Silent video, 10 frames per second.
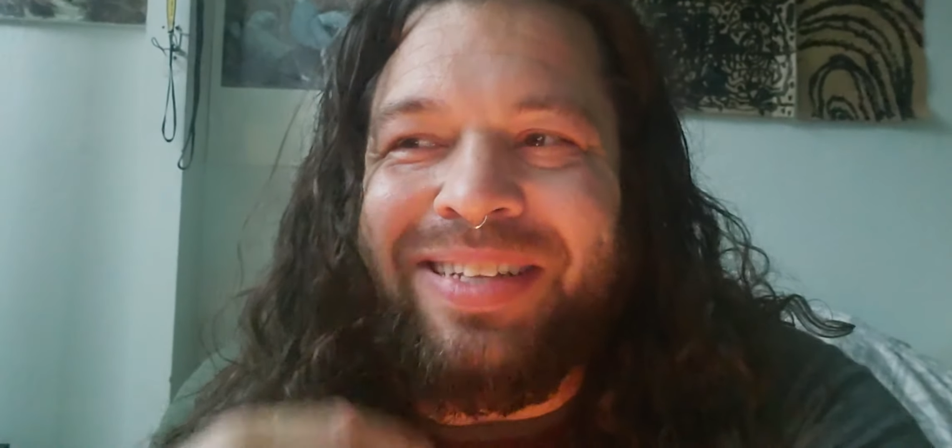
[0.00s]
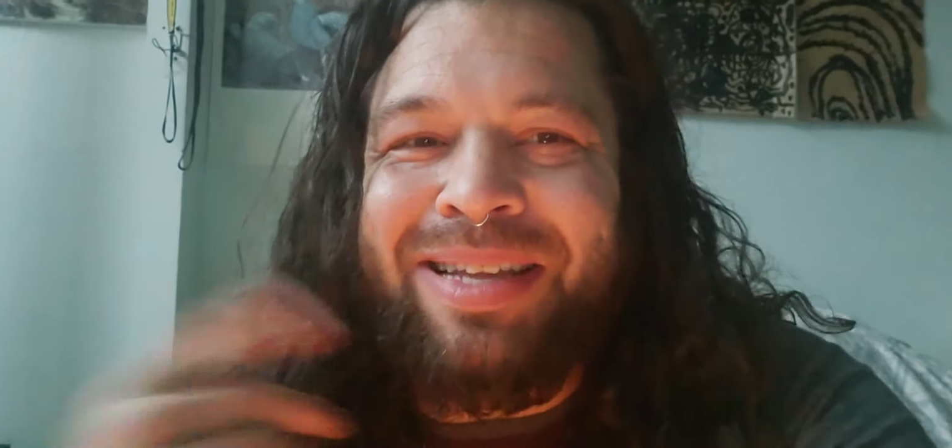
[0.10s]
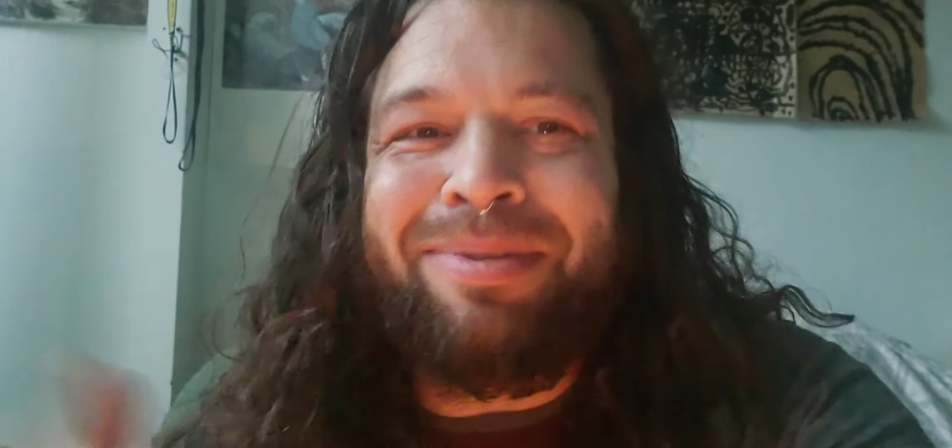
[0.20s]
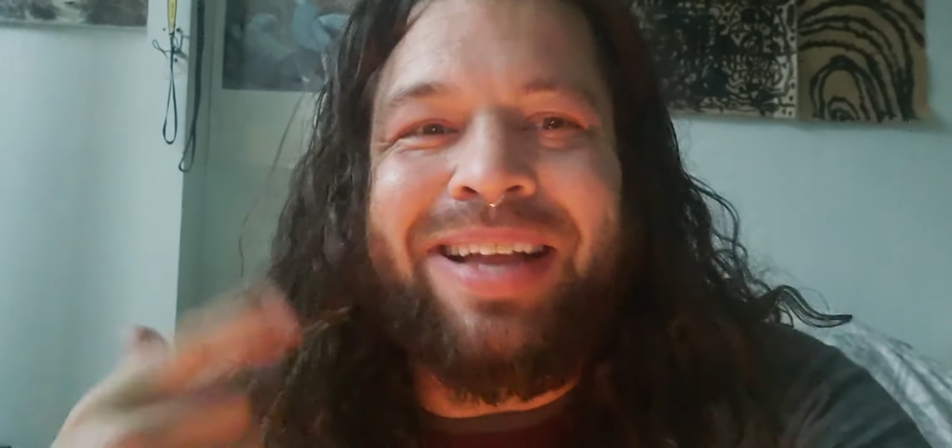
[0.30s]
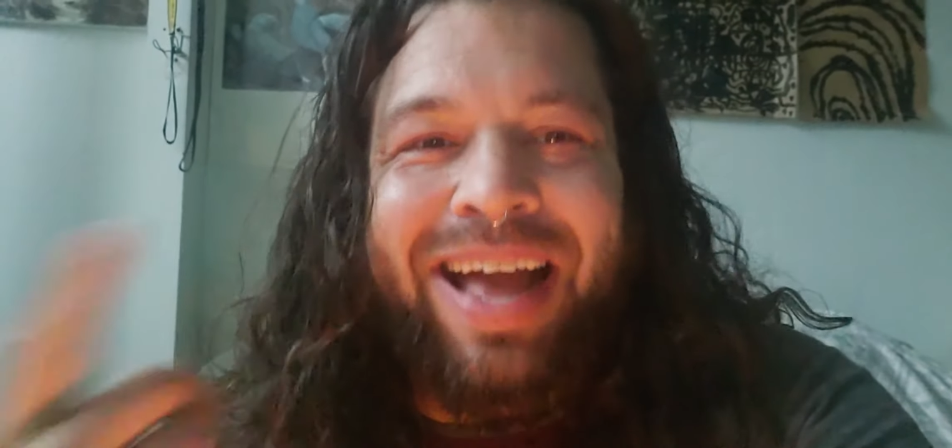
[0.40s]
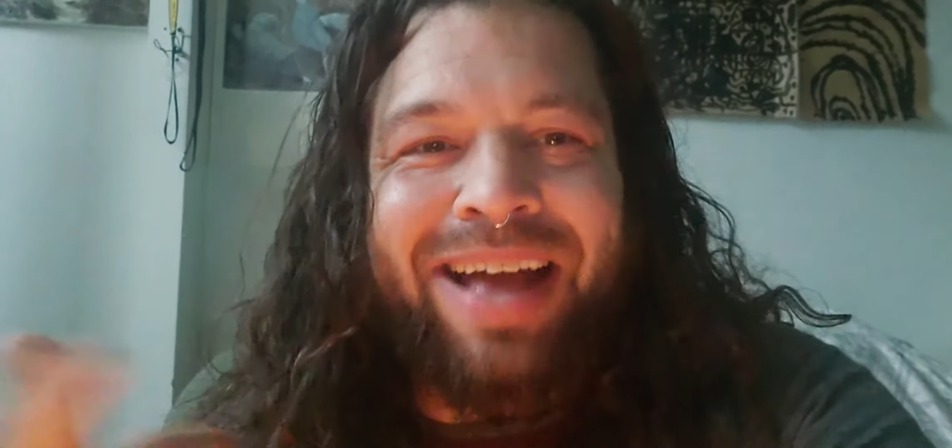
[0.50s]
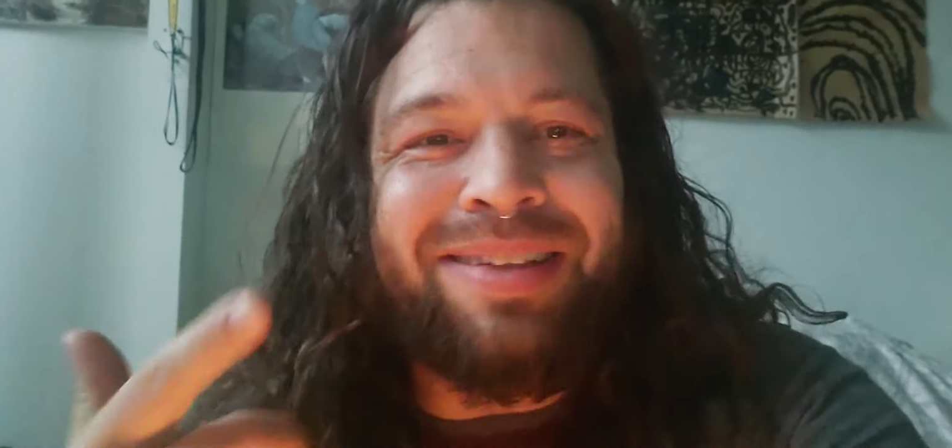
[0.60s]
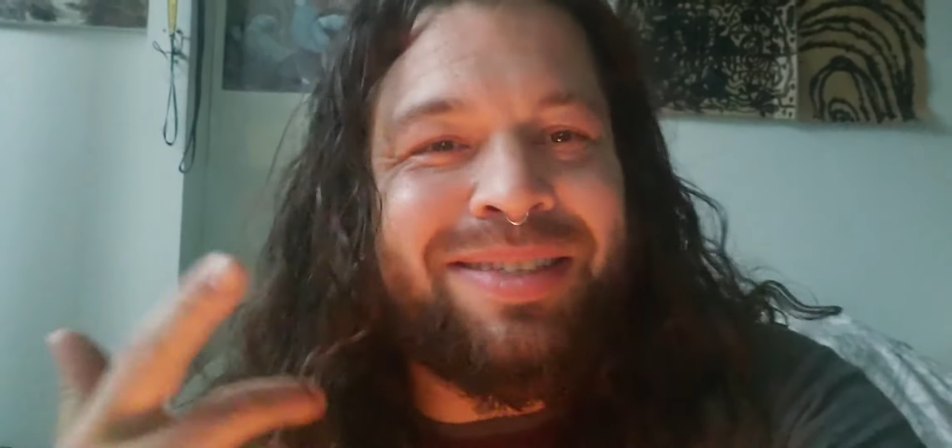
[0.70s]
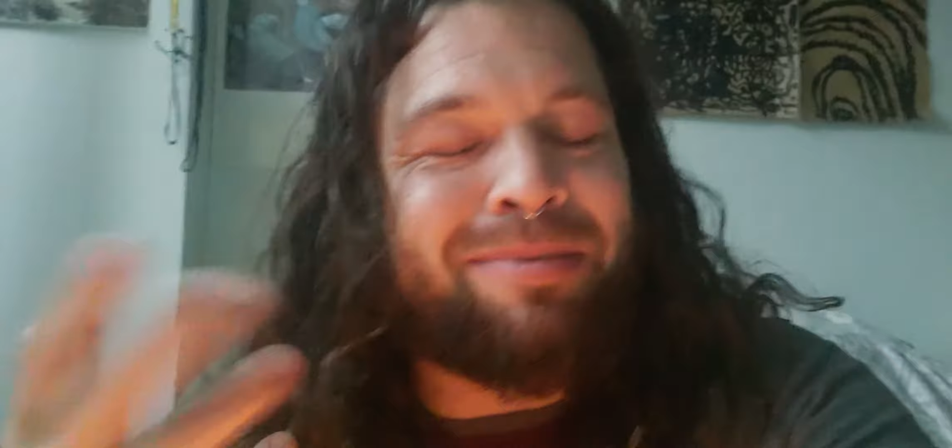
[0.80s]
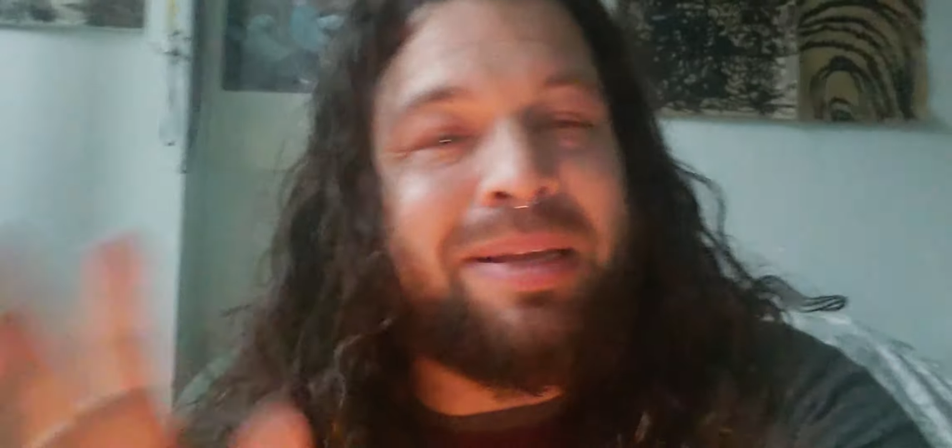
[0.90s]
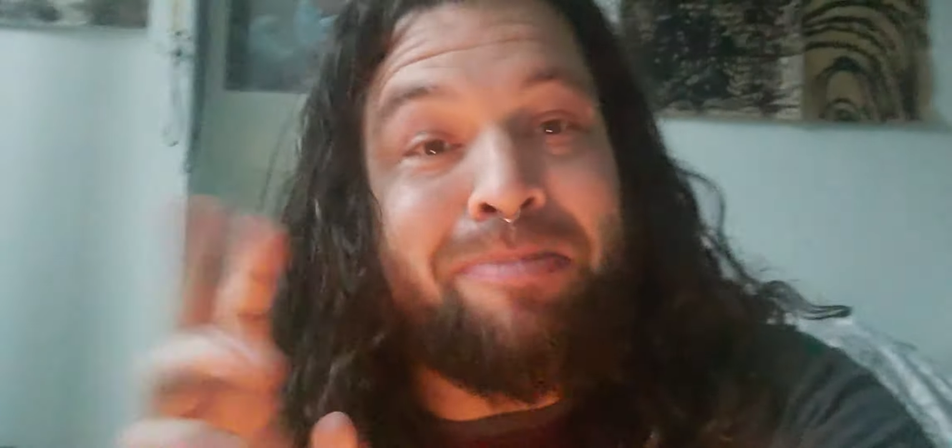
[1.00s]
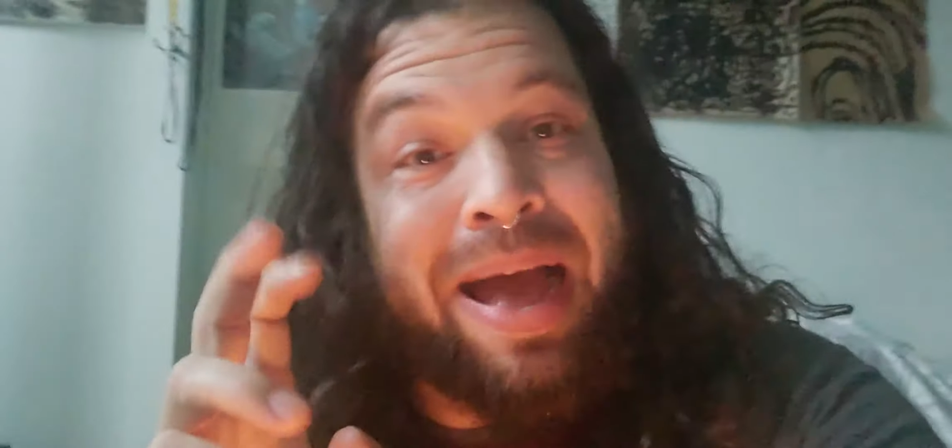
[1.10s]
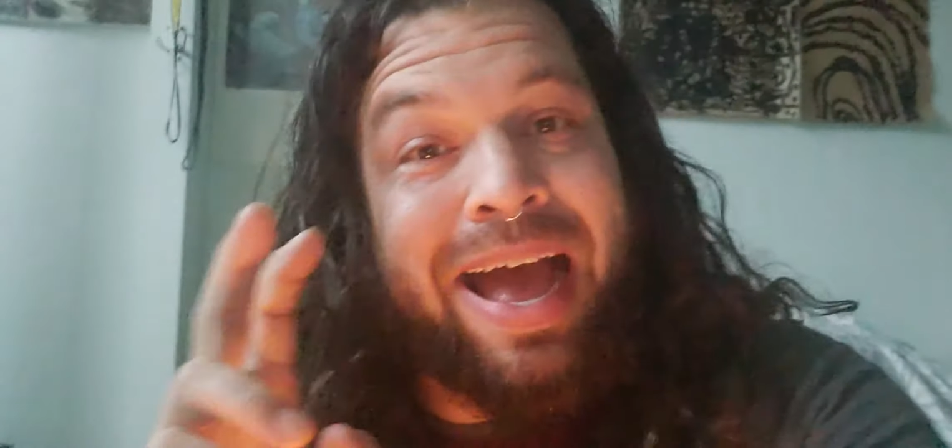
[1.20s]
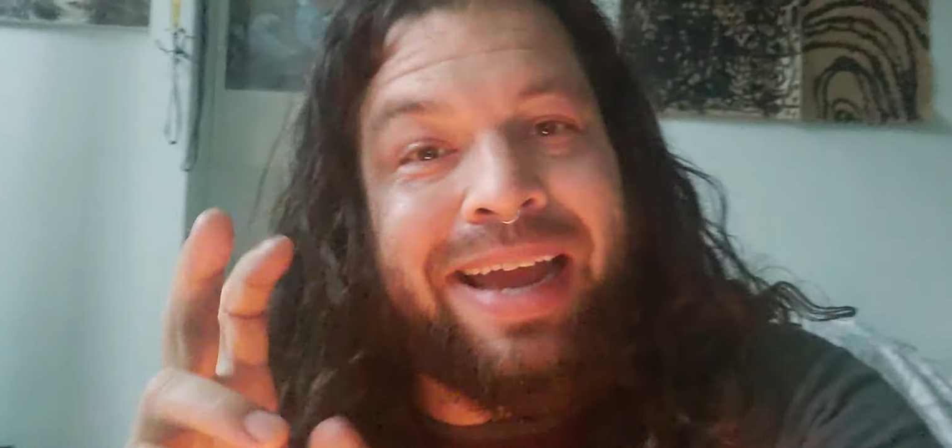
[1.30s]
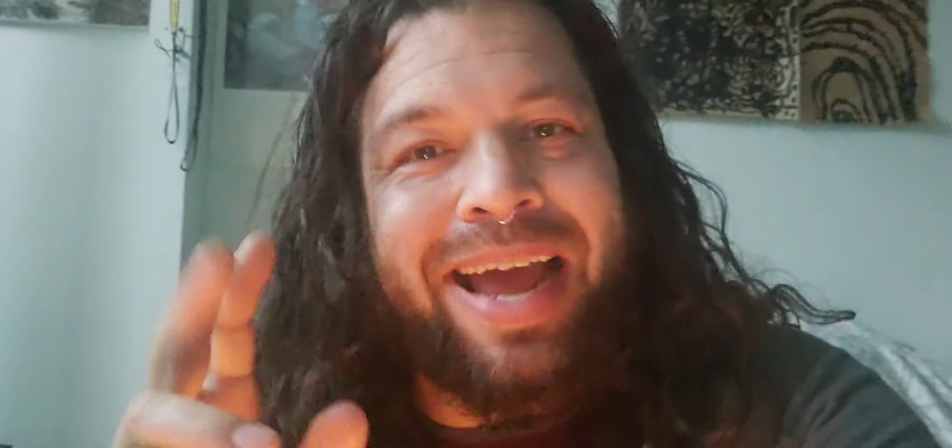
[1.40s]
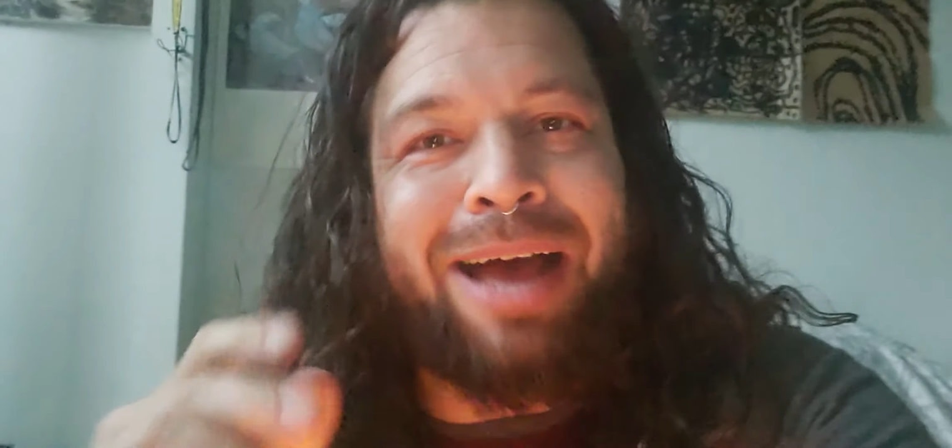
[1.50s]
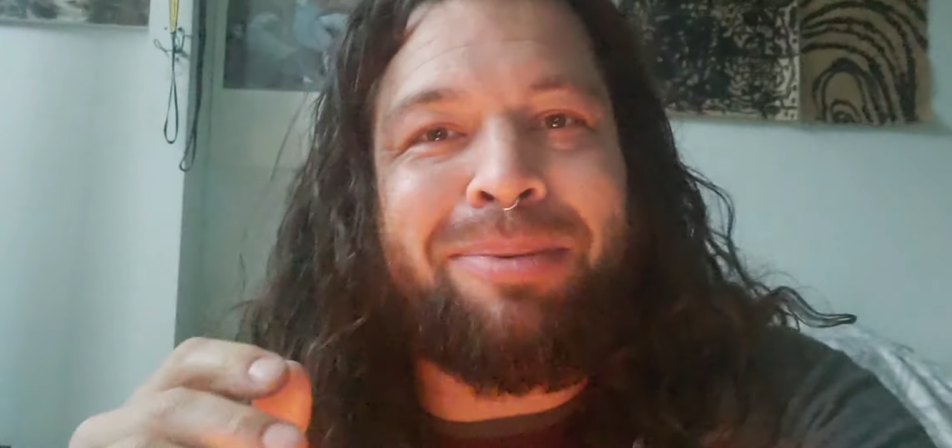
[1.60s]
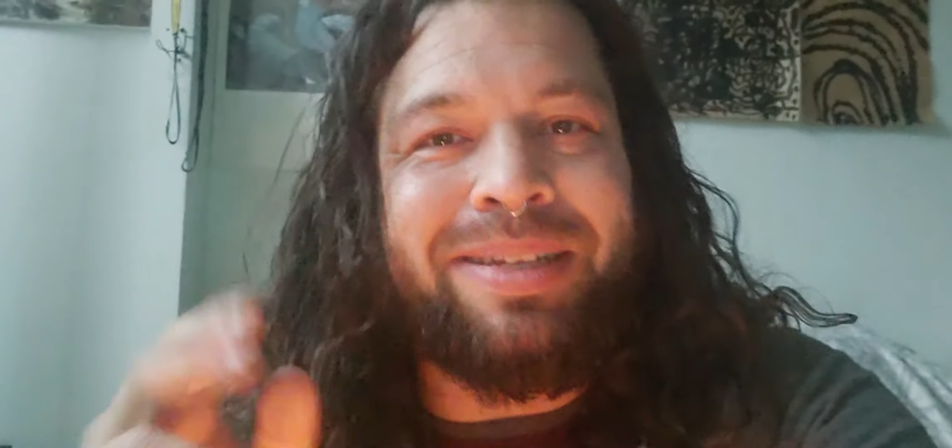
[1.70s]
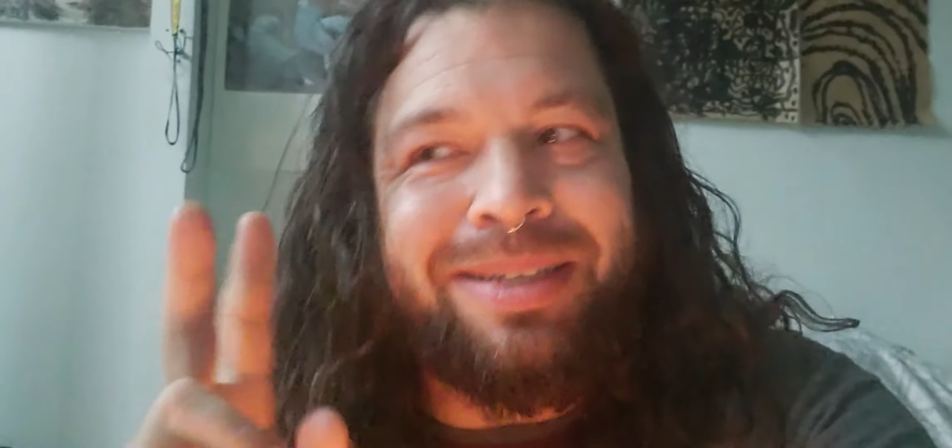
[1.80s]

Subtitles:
something bad happens,